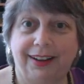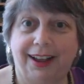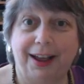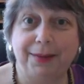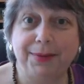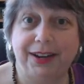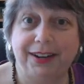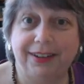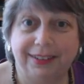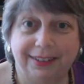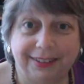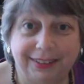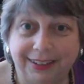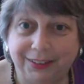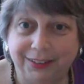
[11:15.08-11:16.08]
I mean,
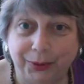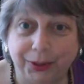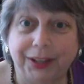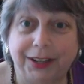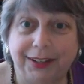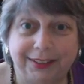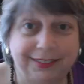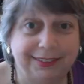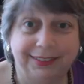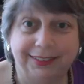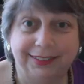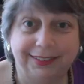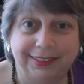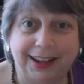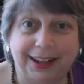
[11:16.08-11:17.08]
it's really,
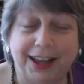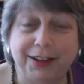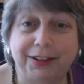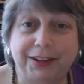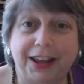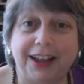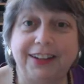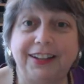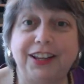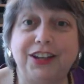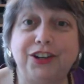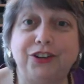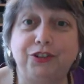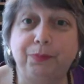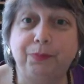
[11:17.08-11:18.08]
as the
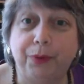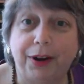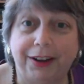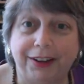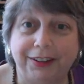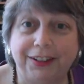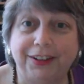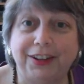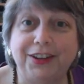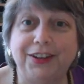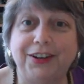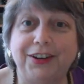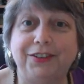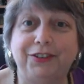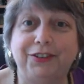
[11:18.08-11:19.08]
Yiddish, there's a
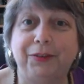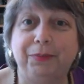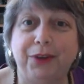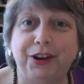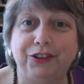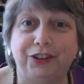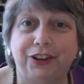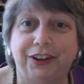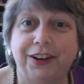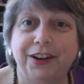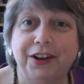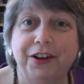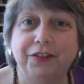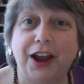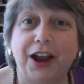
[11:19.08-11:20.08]
Yiddish expression
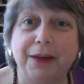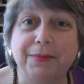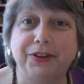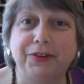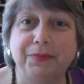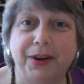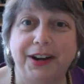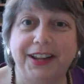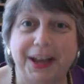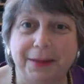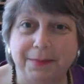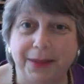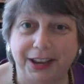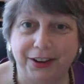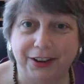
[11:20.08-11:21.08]
for how much money I'm
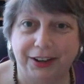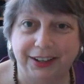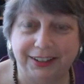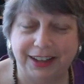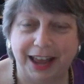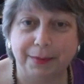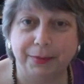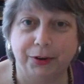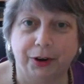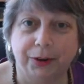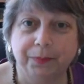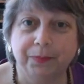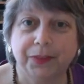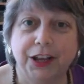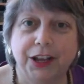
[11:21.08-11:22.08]
making on Examiner.
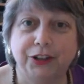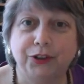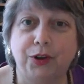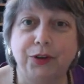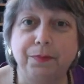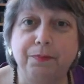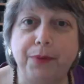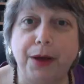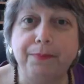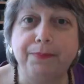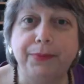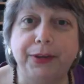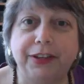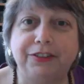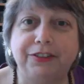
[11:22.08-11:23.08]
It's called
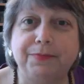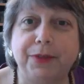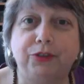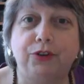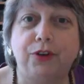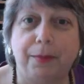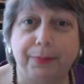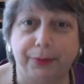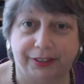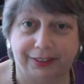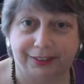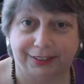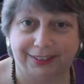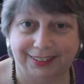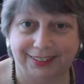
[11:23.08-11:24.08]
Bupkis mit
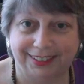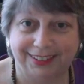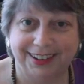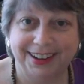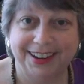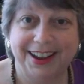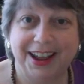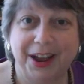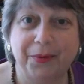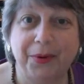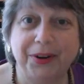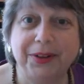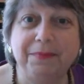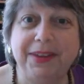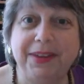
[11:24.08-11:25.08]
Dropkis. And
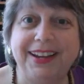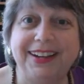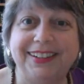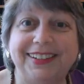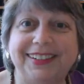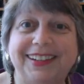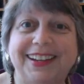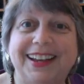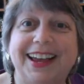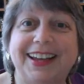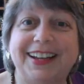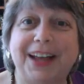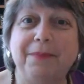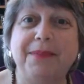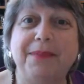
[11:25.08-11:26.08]
what it means
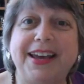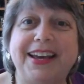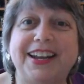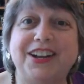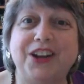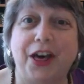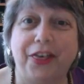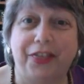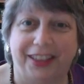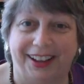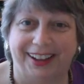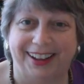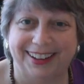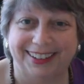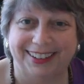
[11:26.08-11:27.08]
is I'm making
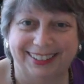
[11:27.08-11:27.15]
nothing.